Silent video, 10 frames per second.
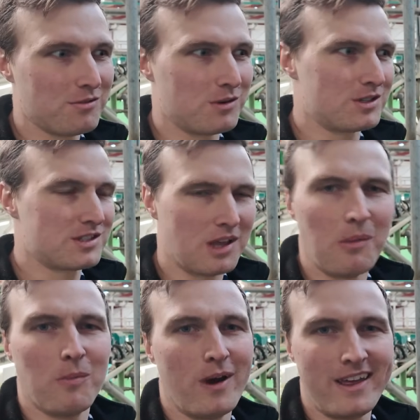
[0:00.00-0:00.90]
was
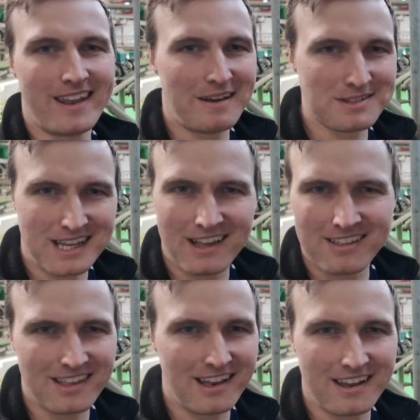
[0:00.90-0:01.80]
some way that I was
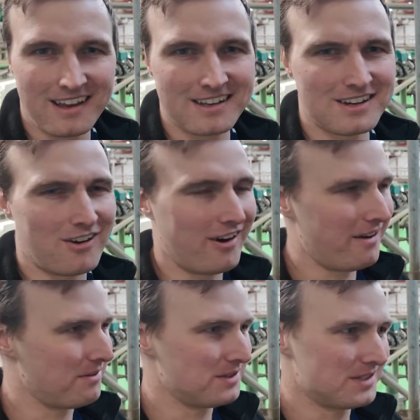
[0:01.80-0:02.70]
calculating it, or
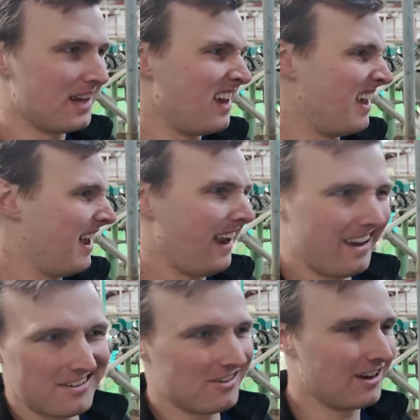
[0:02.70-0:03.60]
I was
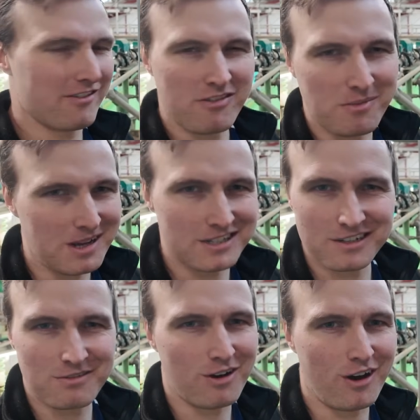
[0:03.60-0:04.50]
entering
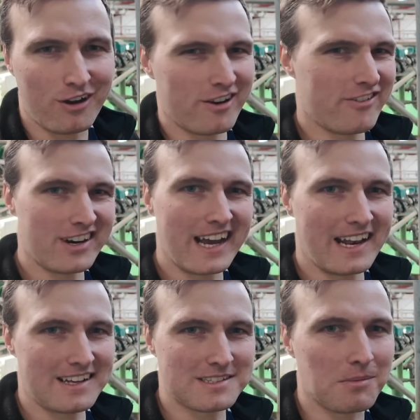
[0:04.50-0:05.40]
information wrong or
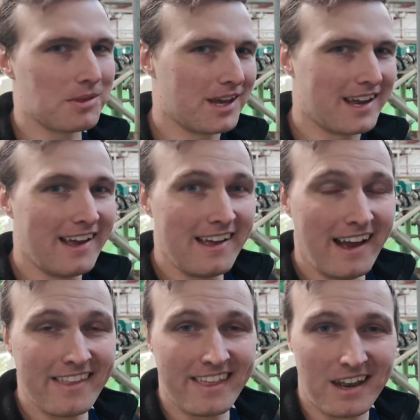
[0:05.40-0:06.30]
forgetting something,
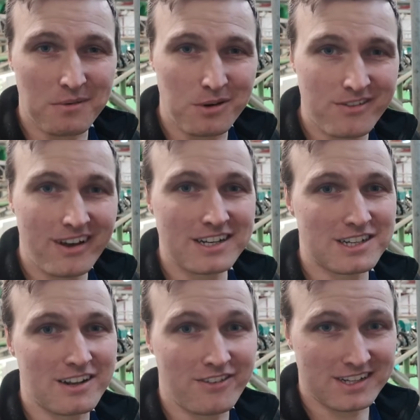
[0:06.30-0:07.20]
and that it would
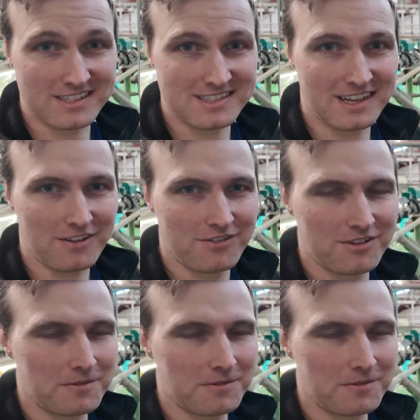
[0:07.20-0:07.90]
eventually fix itself.